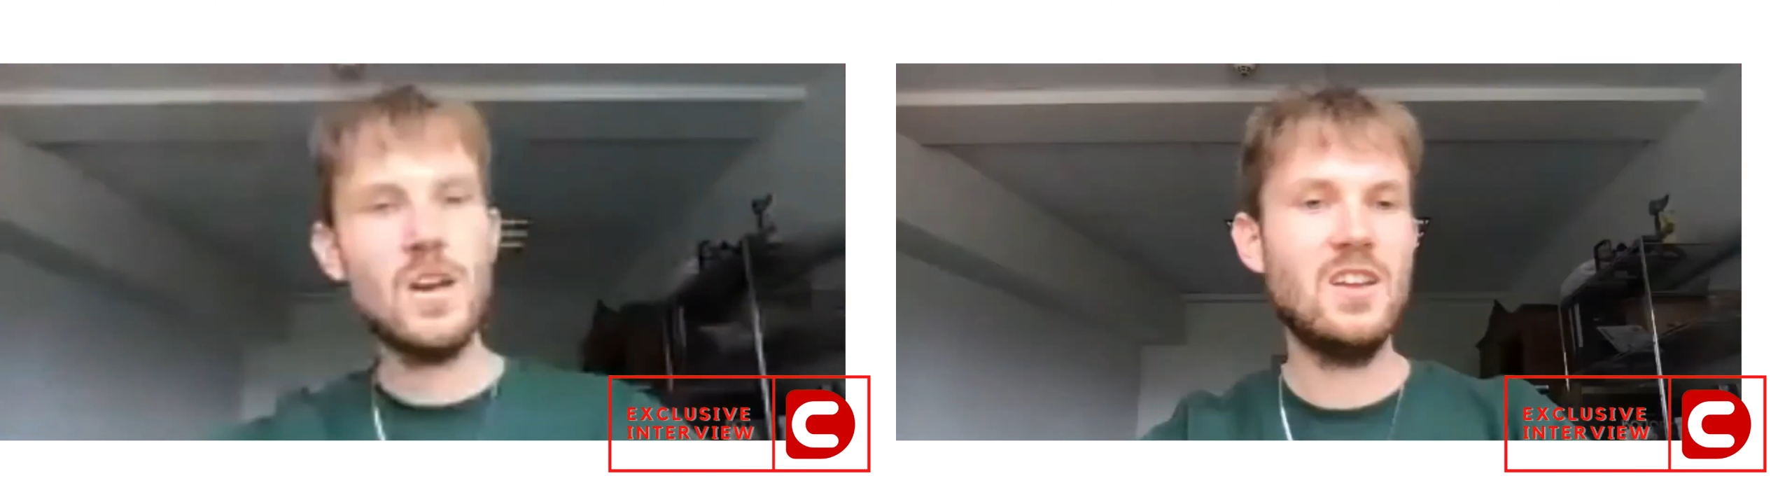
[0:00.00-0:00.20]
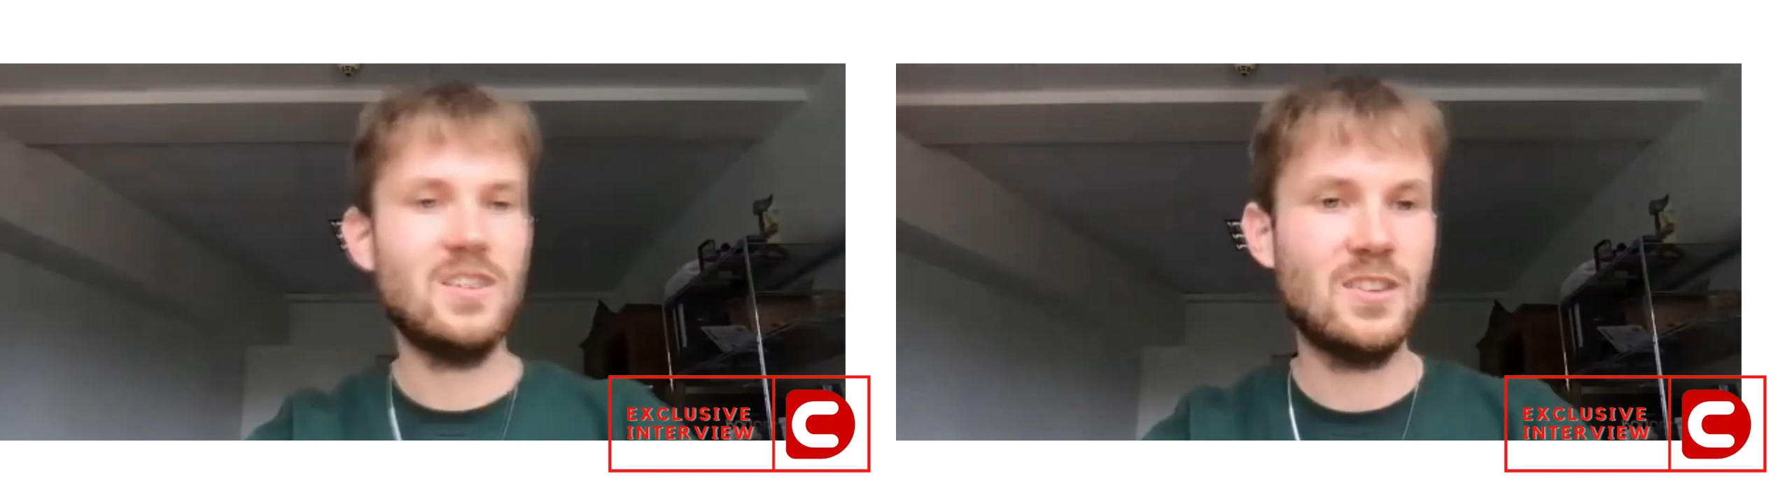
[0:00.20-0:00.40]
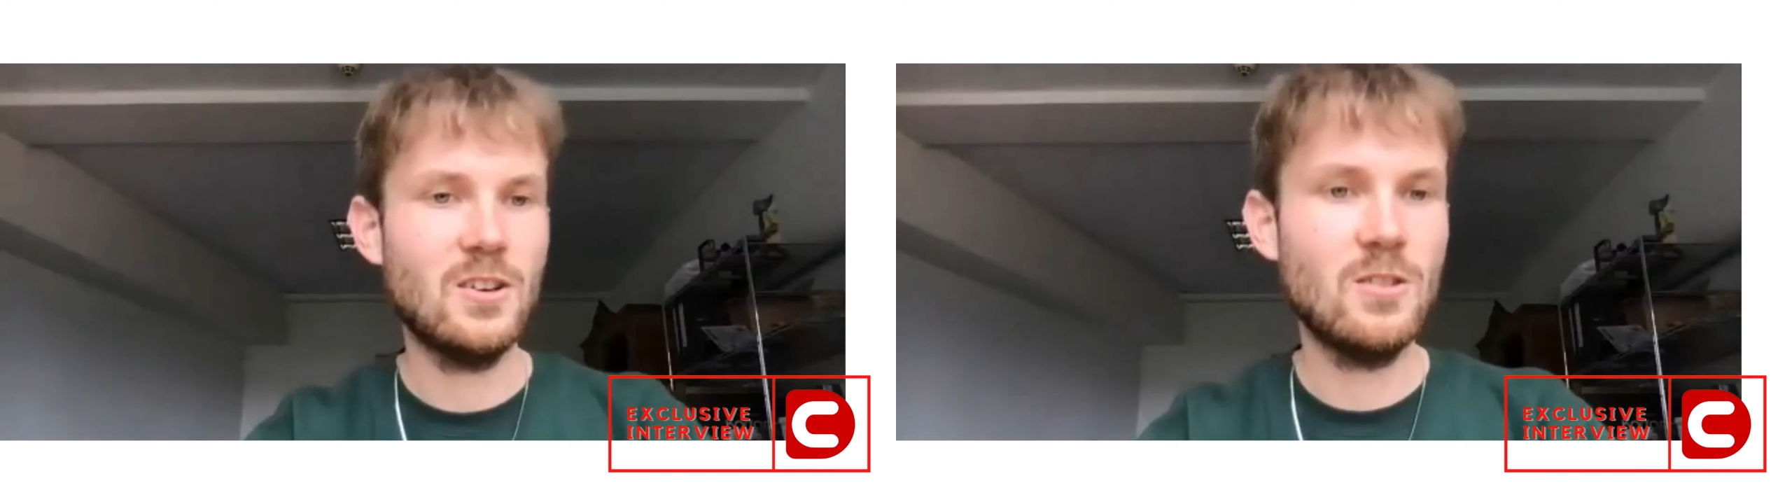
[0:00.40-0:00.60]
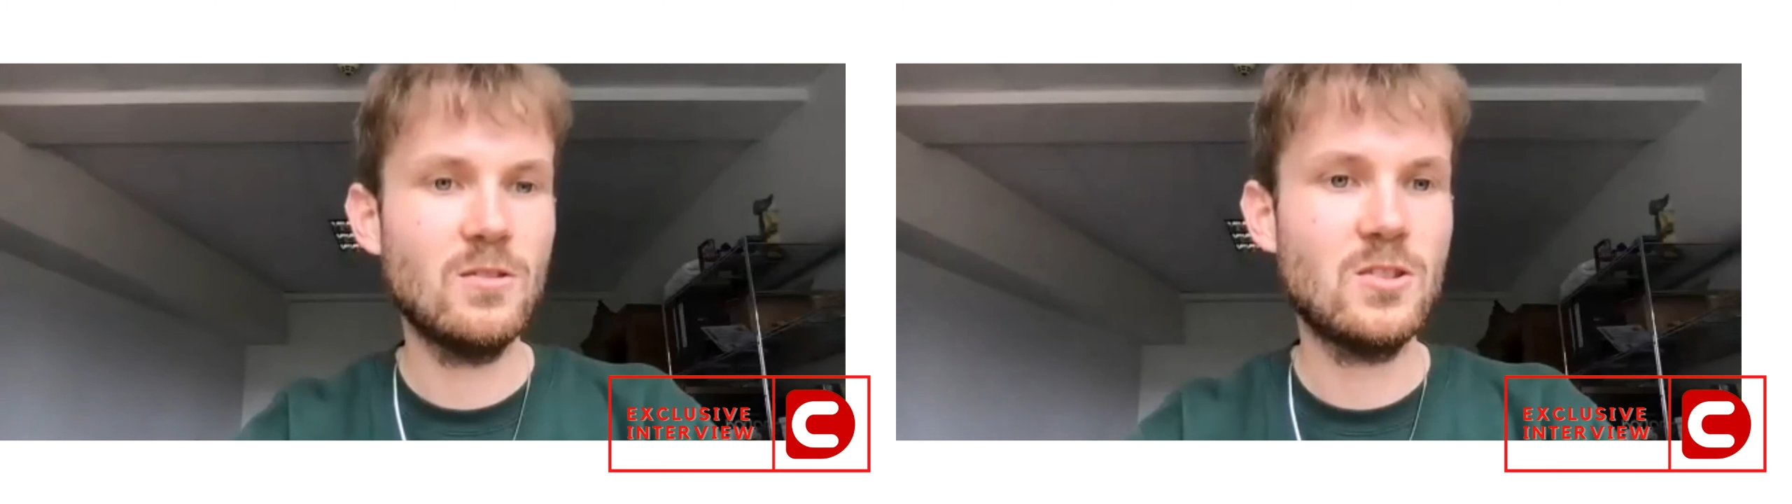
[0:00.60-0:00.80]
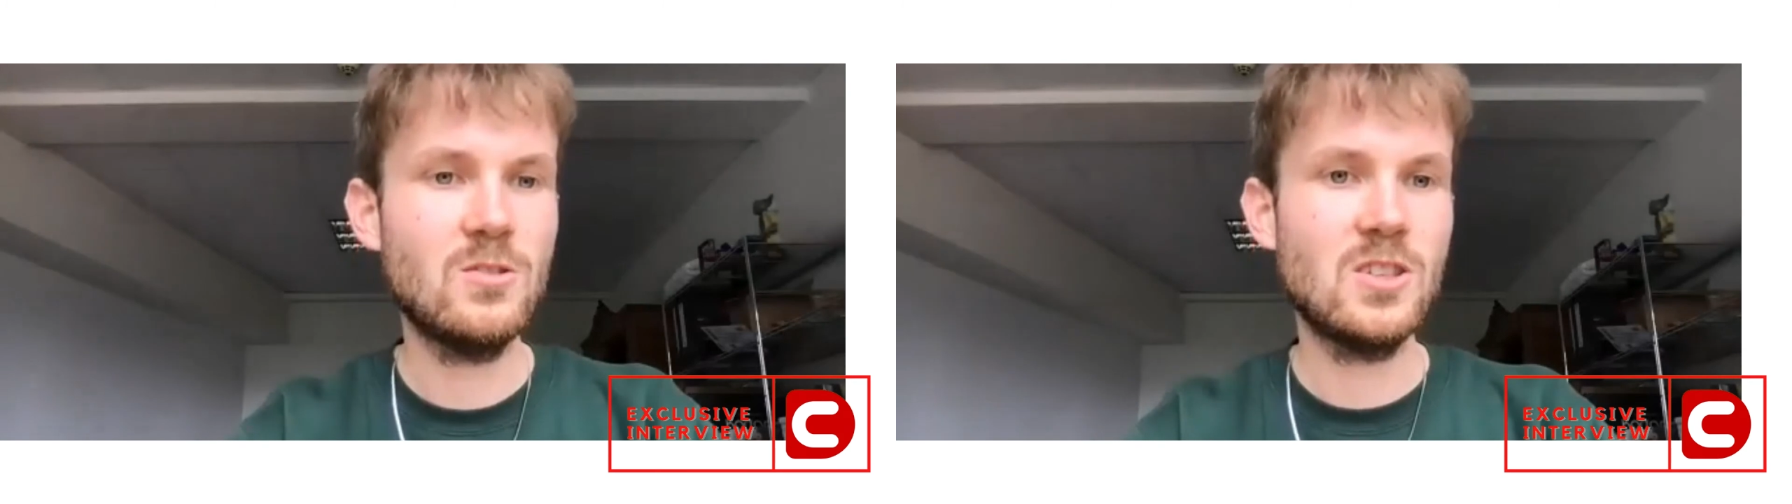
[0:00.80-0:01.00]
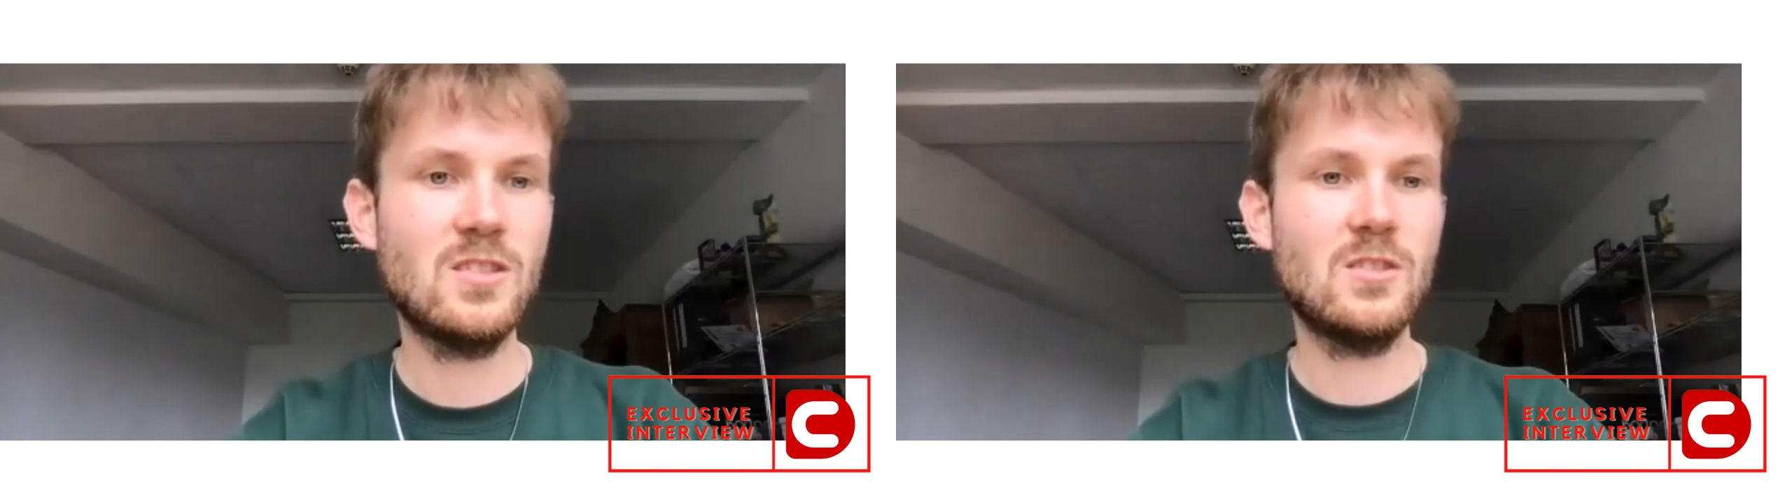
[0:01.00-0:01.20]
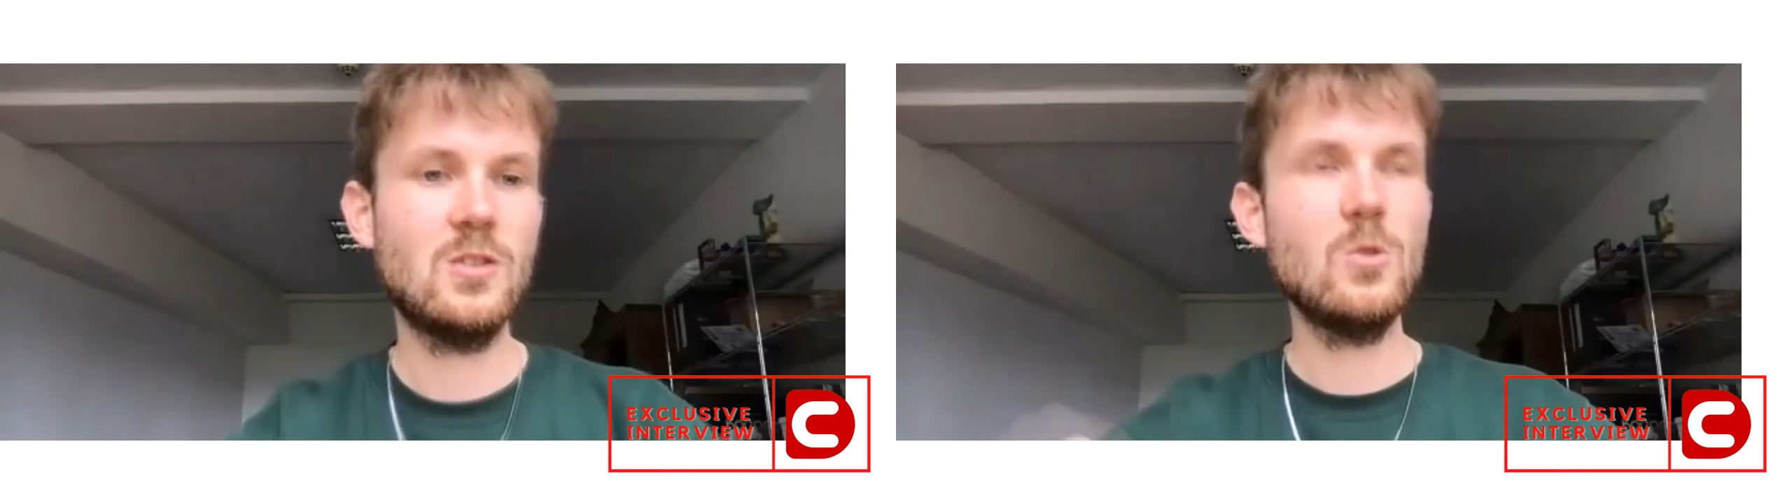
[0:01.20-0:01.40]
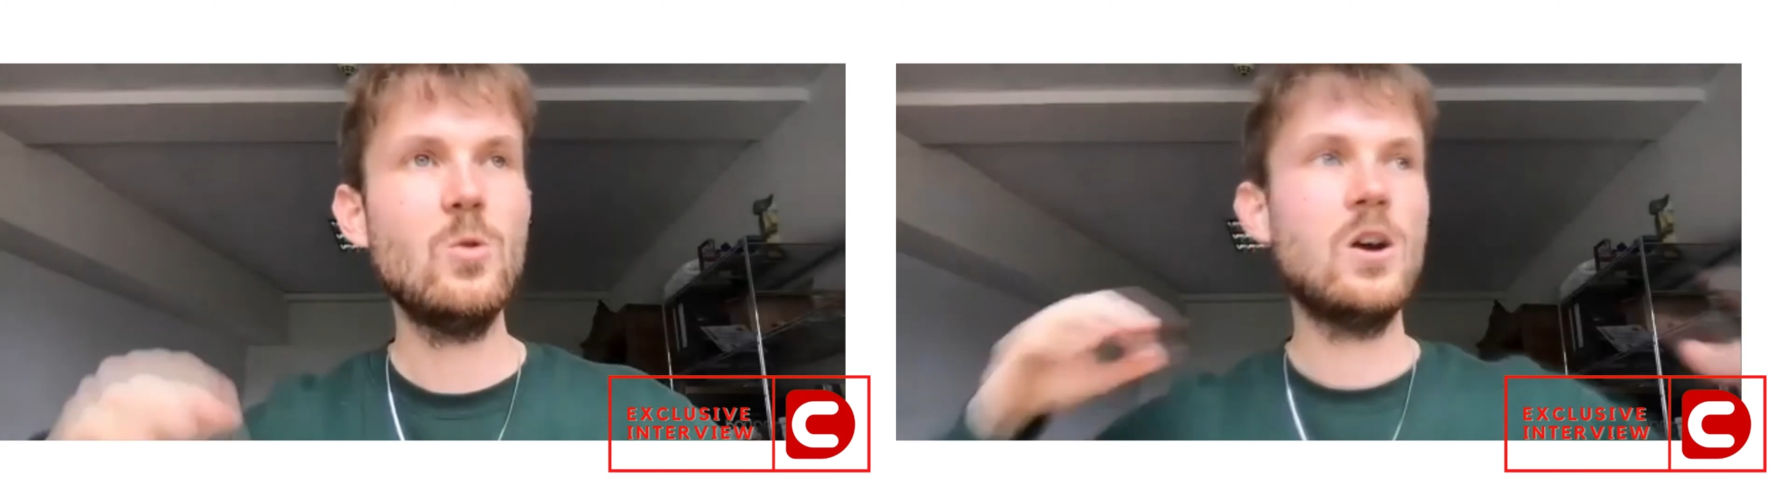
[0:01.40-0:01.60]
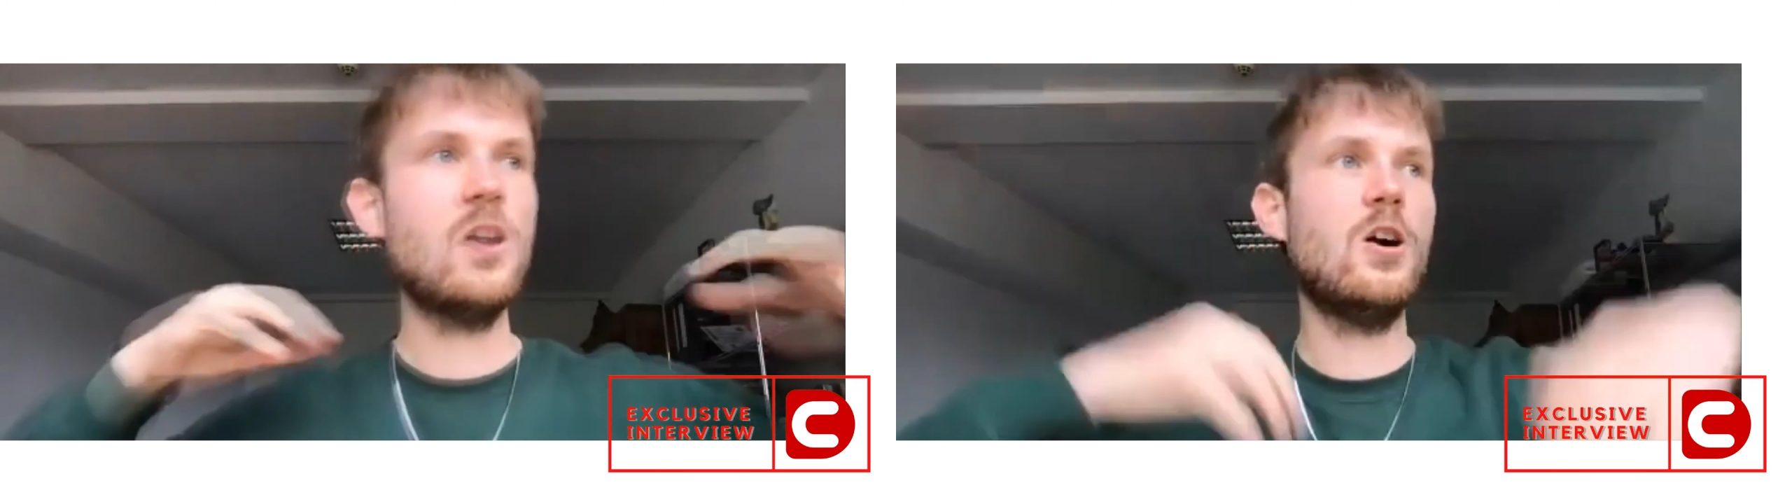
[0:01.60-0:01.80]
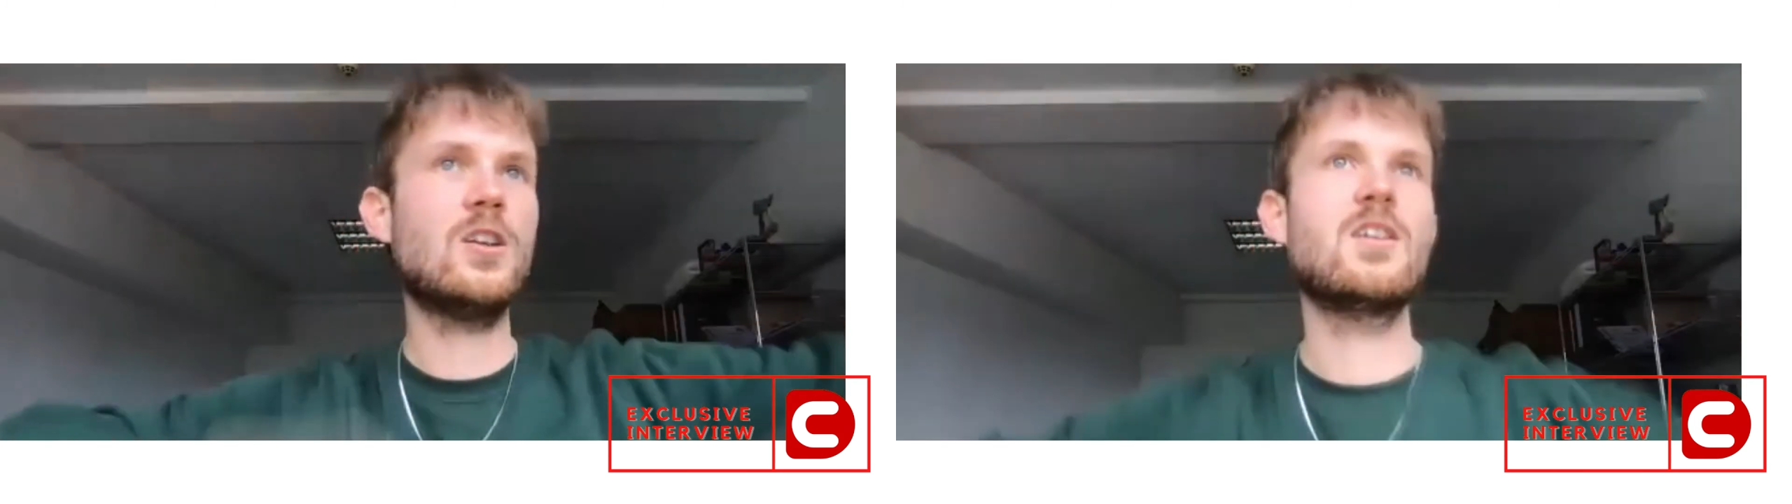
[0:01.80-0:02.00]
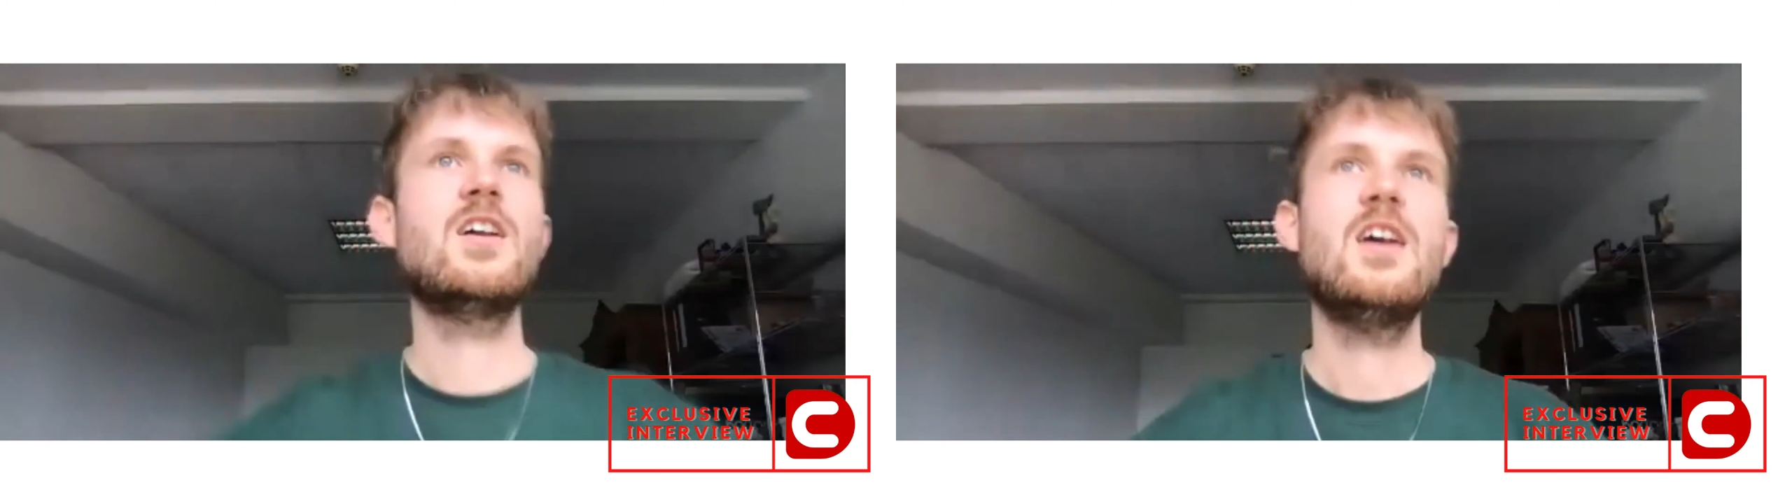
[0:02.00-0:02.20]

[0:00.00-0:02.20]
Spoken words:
is, you know, to just do a lot